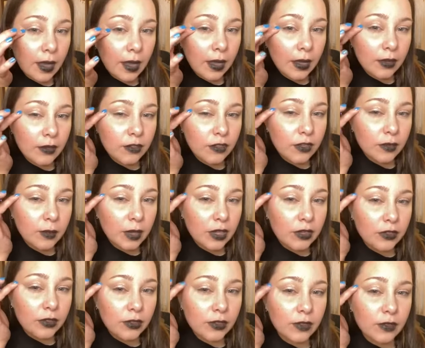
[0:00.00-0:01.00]
edge to make
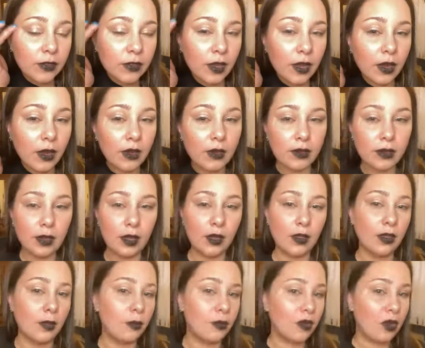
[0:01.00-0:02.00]
sure it's there. Now,
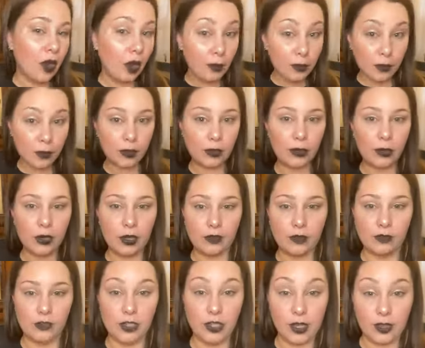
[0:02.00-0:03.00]
the problem with what
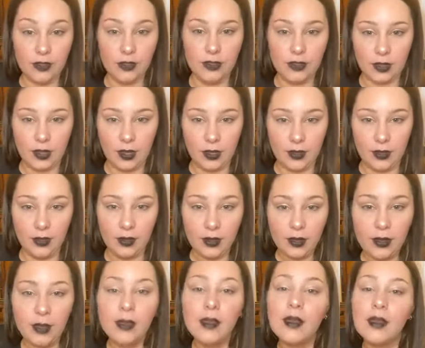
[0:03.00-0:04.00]
I've just done
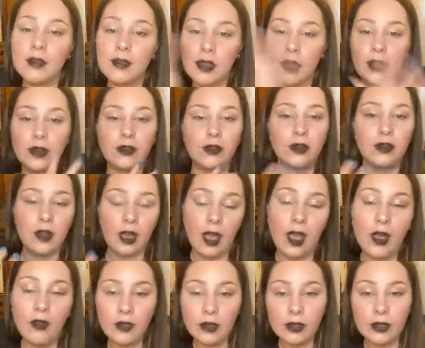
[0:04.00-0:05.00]
is that I
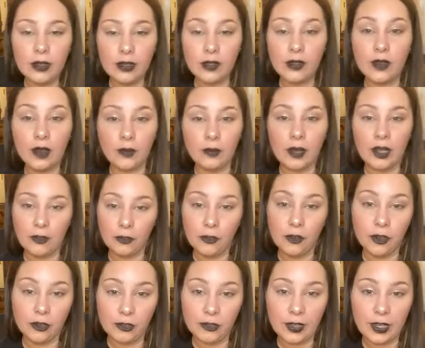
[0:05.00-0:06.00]
have already done my
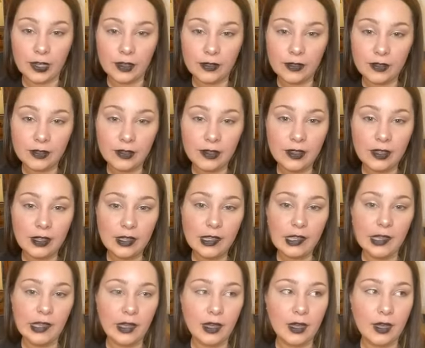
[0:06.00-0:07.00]
full face.
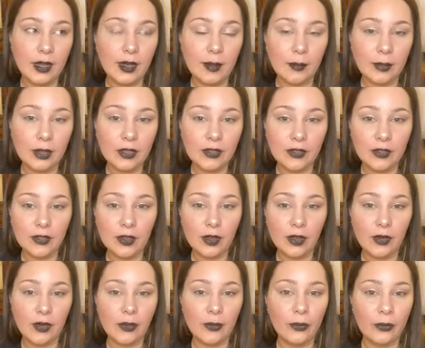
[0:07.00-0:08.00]

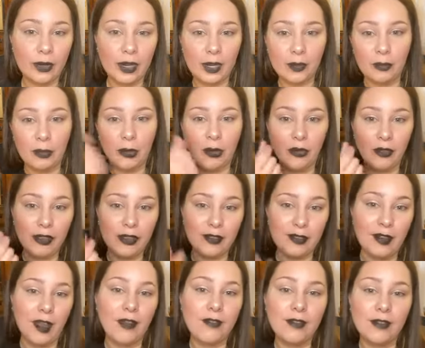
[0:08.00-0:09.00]
So when I pull this
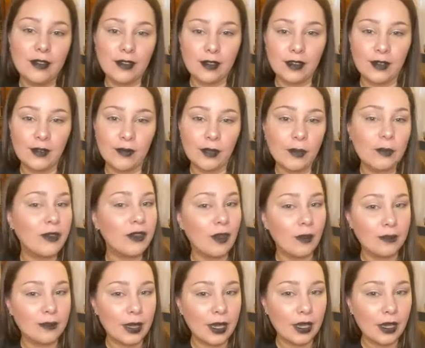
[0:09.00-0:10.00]
off, it's going to rip
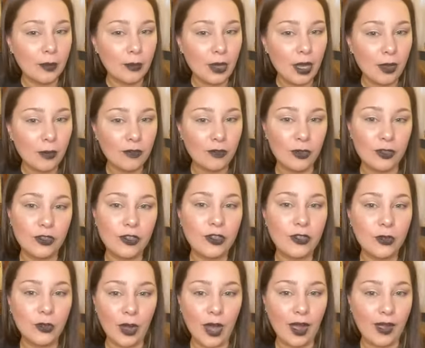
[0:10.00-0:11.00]
some makeup off, which
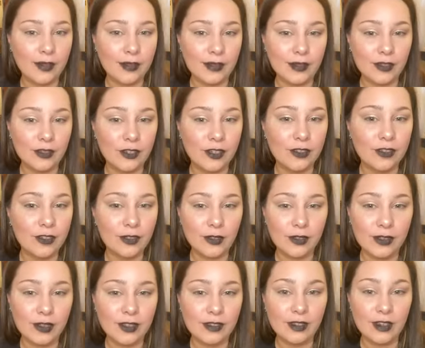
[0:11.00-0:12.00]
is why I suggest
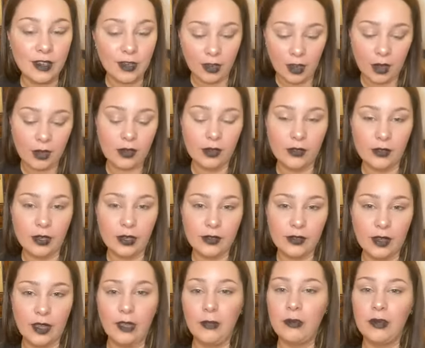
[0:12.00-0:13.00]
using not a great
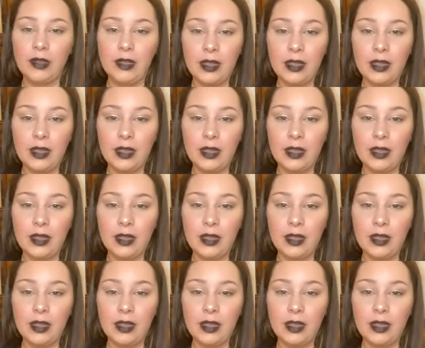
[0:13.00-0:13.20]
tape.